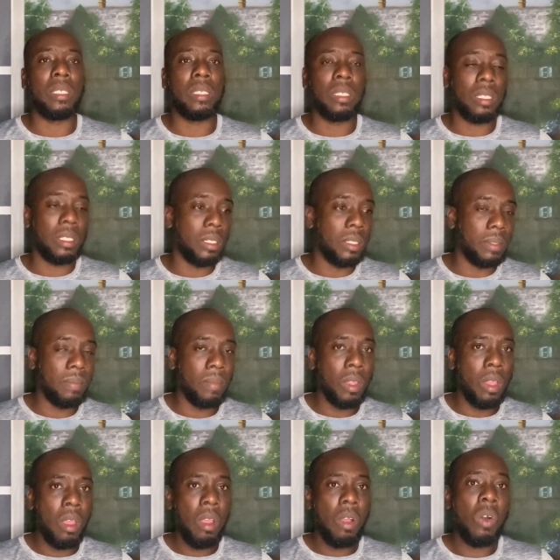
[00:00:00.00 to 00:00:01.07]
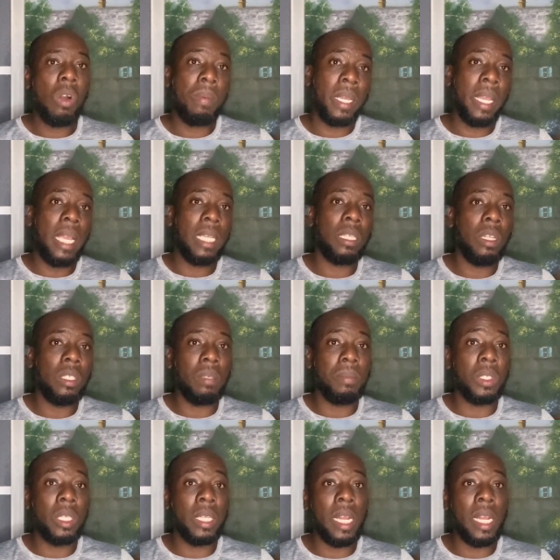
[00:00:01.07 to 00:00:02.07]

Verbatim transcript: So, hope you guys learned something today.